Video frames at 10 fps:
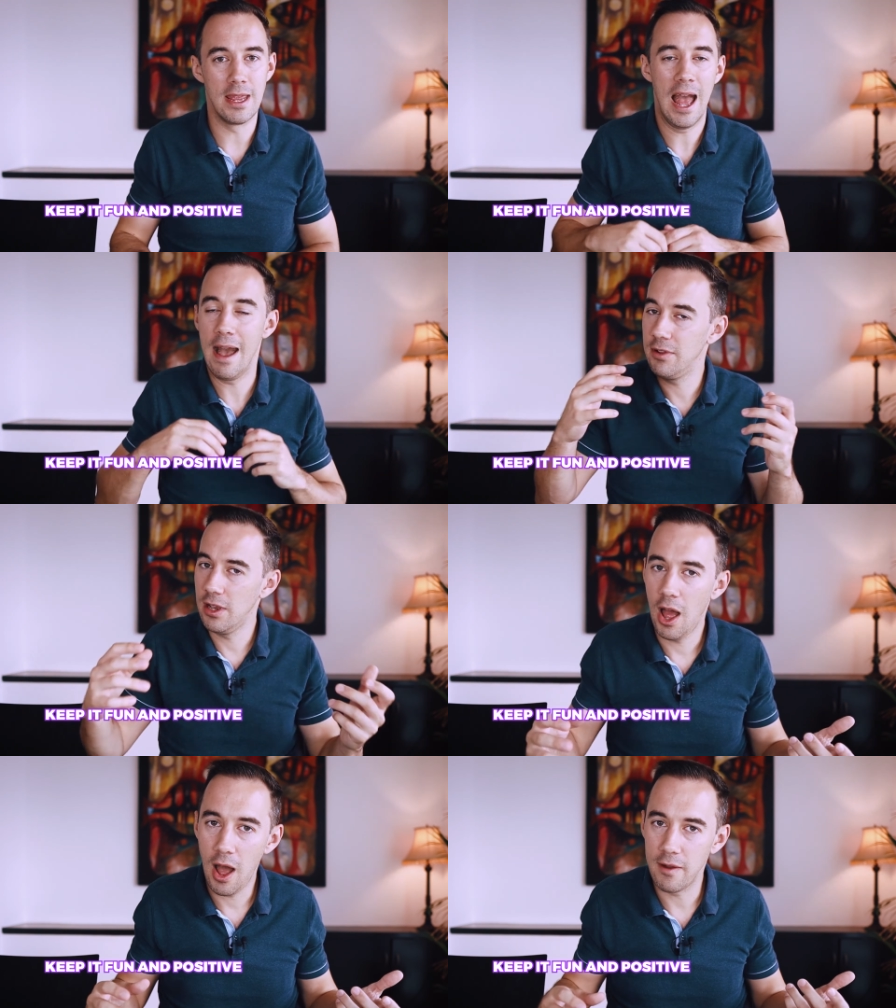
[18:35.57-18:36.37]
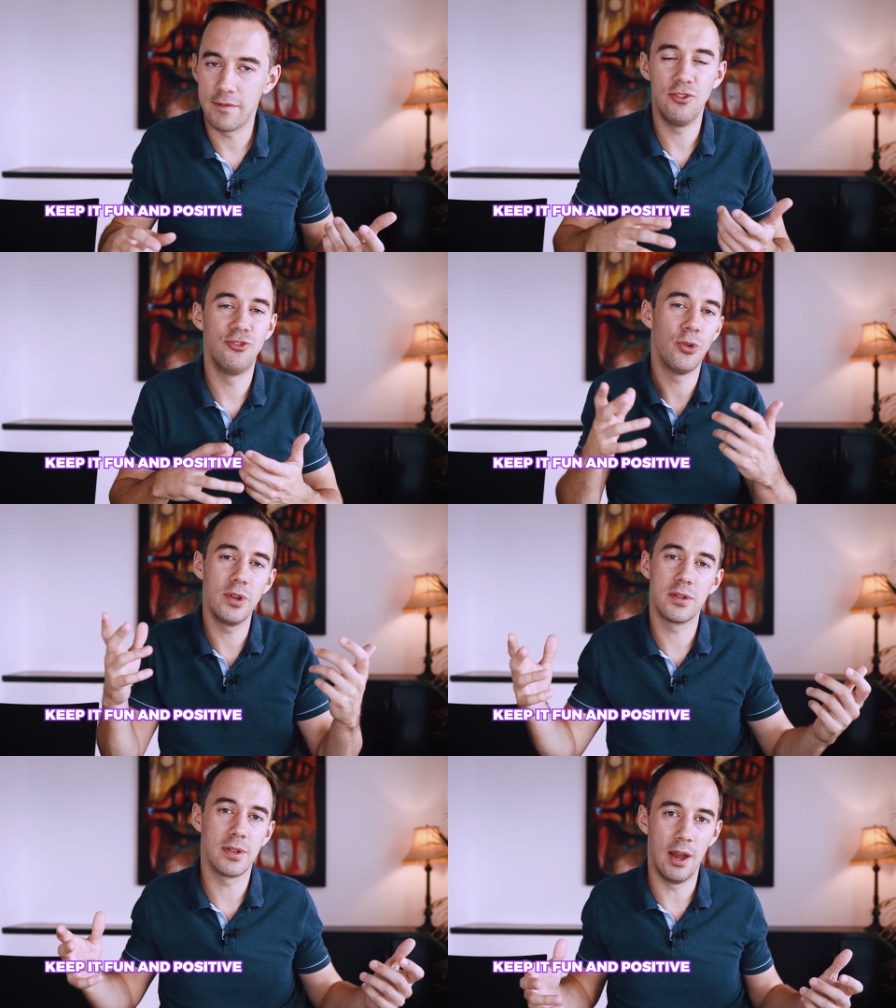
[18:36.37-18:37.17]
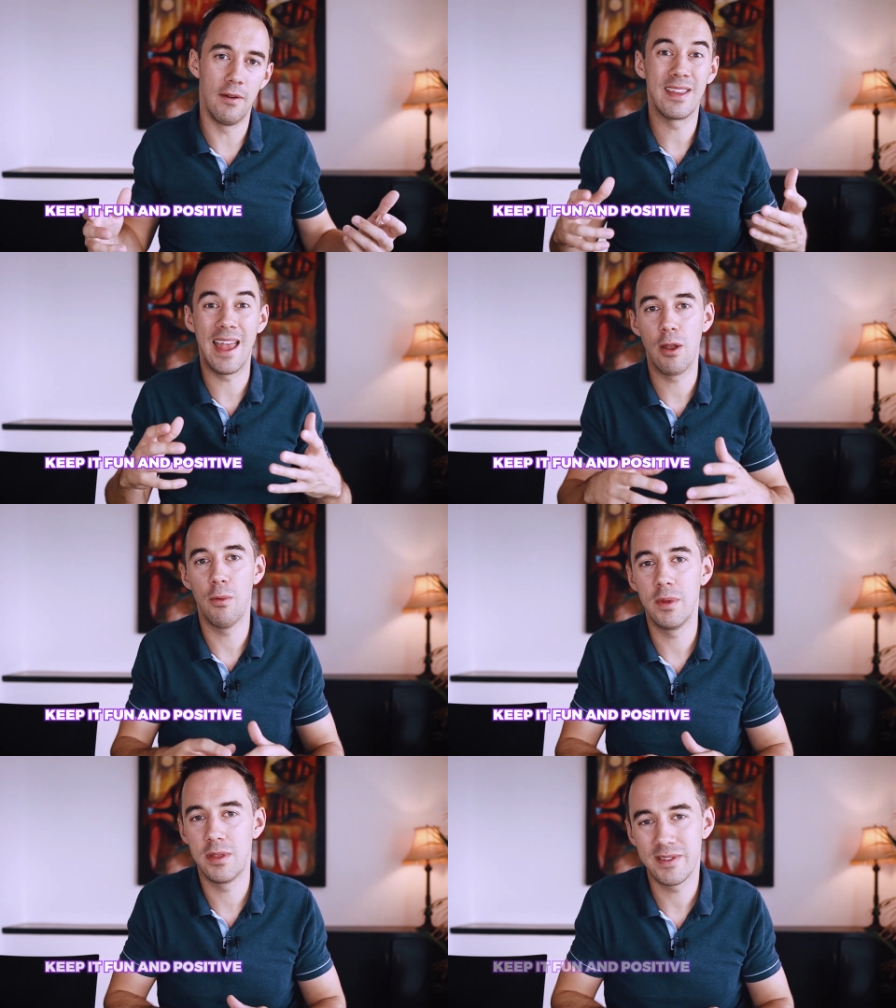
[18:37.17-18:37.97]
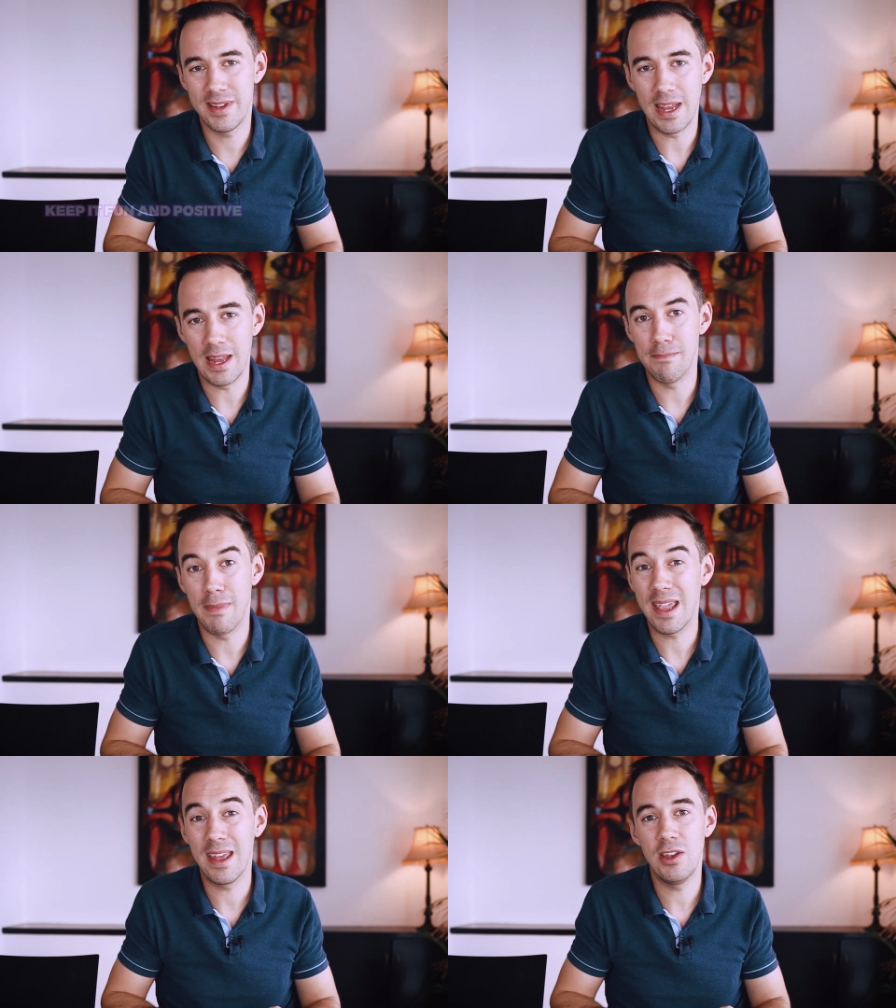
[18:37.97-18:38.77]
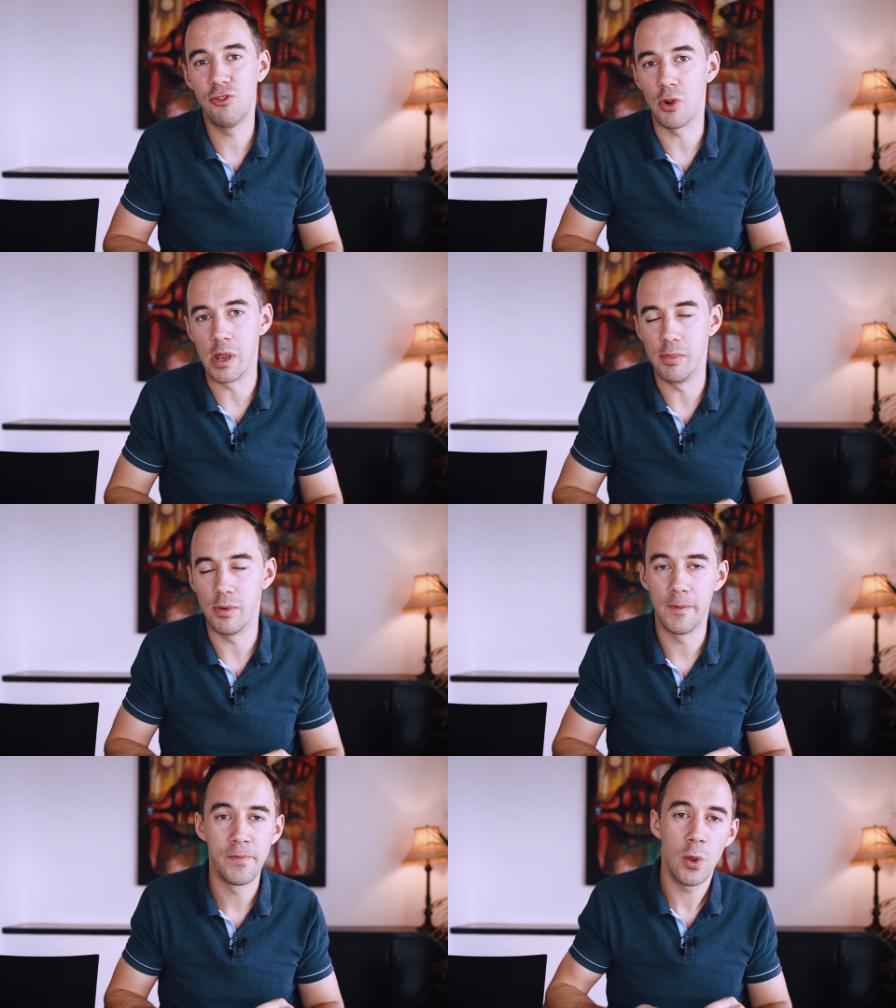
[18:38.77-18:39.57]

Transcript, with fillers: Have a laugh, enjoy yourself, get on with your team, make it enjoyable.